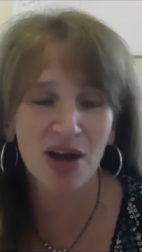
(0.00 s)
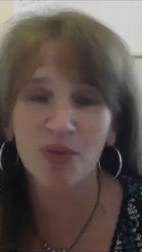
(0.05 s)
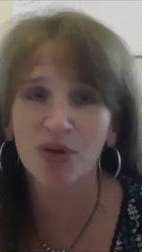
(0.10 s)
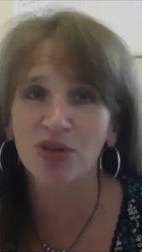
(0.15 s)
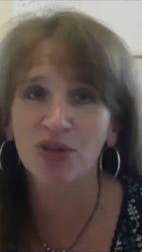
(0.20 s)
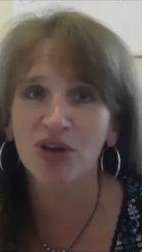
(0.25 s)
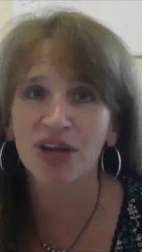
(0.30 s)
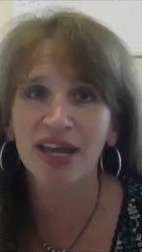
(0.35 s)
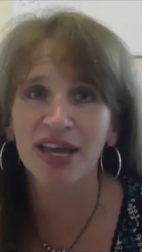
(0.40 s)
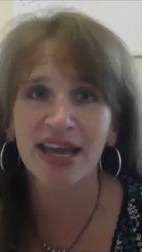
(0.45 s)

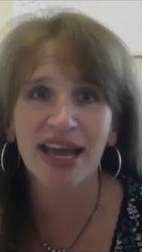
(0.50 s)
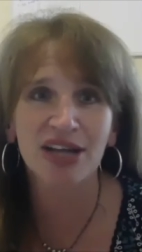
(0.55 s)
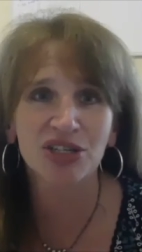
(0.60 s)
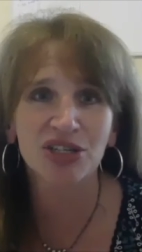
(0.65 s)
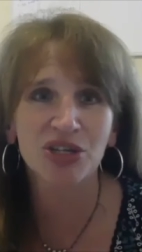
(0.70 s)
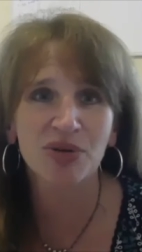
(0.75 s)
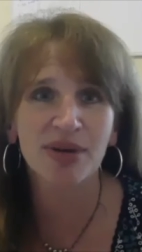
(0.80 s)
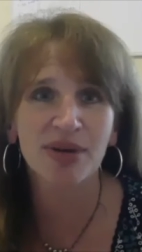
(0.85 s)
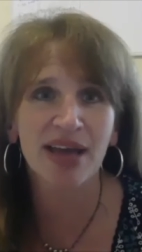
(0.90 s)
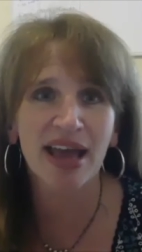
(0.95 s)
We're looking at
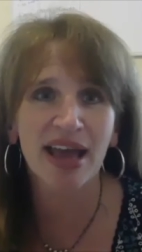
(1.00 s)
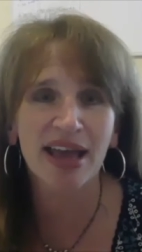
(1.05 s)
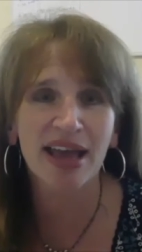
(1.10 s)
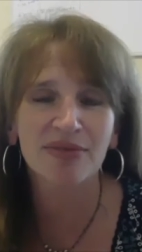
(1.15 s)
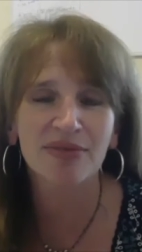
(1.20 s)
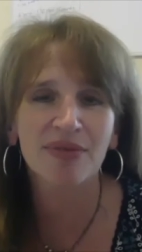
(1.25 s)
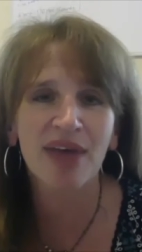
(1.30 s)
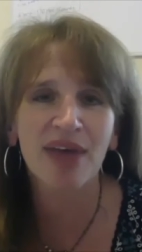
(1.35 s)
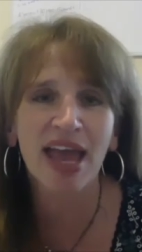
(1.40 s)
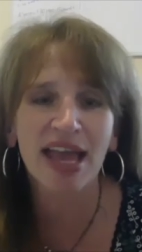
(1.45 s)
doing
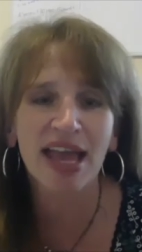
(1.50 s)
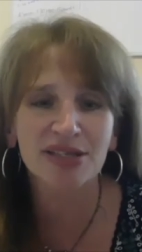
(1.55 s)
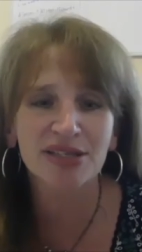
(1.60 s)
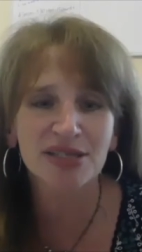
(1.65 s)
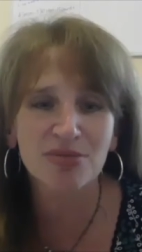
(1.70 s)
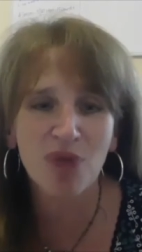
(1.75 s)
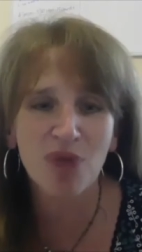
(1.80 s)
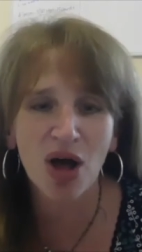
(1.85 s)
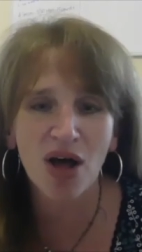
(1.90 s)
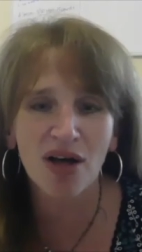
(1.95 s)
a
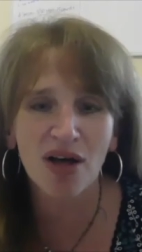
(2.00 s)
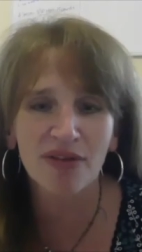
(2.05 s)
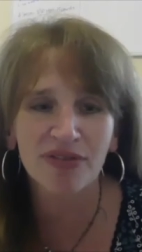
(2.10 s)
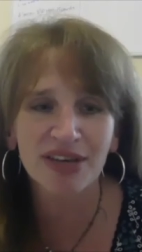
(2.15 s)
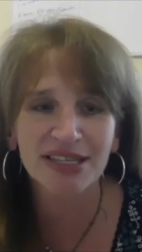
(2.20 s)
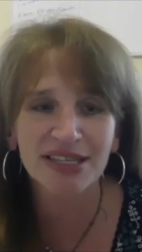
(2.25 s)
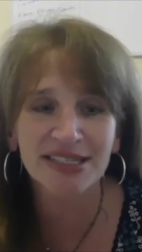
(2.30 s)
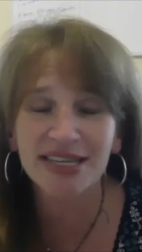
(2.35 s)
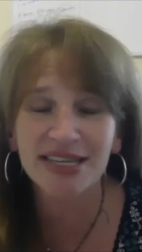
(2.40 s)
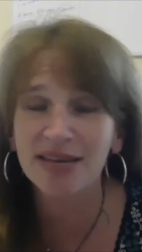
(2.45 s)
small
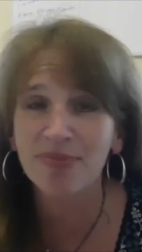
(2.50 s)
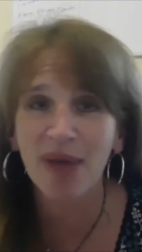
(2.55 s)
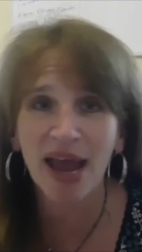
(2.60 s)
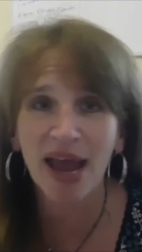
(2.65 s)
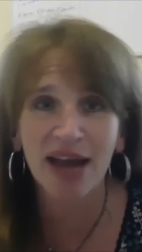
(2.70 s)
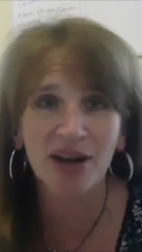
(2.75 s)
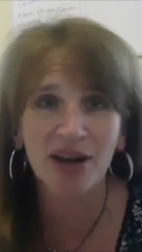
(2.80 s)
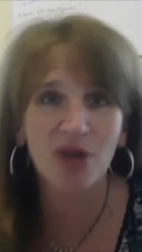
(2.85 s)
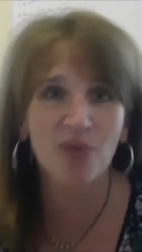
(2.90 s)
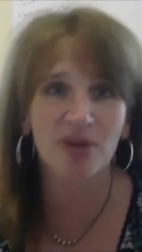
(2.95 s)
VC
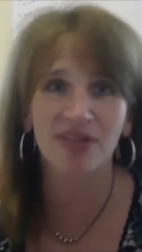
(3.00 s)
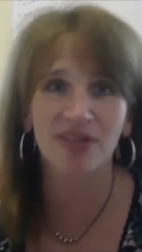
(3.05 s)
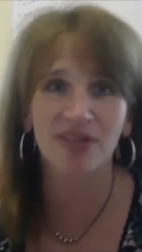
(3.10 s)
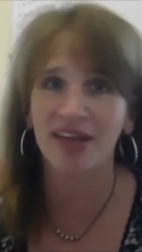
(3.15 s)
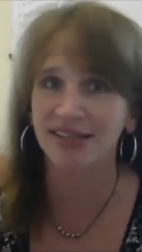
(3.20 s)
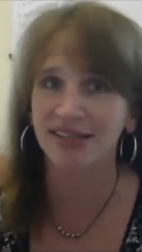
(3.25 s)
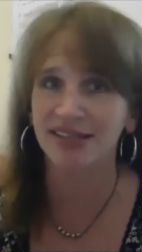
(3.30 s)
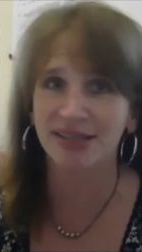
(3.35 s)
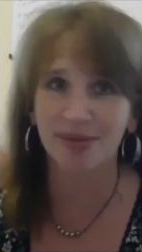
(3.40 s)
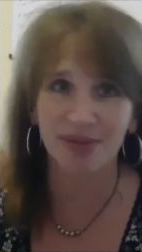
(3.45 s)
panel with
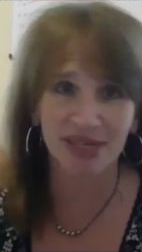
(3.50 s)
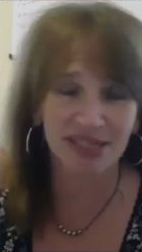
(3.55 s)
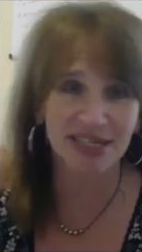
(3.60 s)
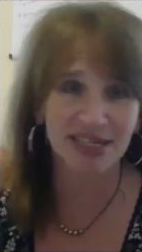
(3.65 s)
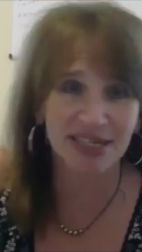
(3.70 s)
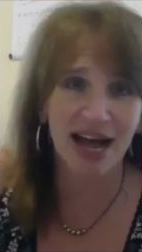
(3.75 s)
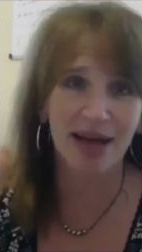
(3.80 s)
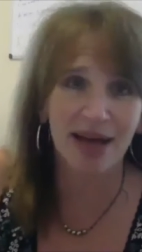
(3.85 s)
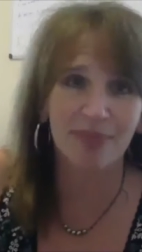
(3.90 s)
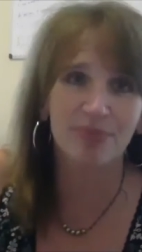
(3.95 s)
like some of the
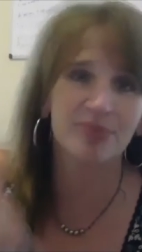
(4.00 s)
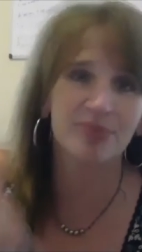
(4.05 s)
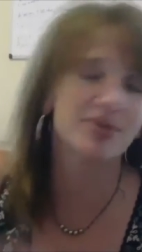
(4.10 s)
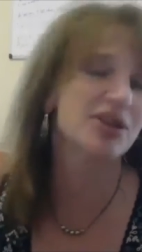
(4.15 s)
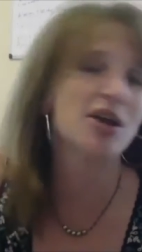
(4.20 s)
top,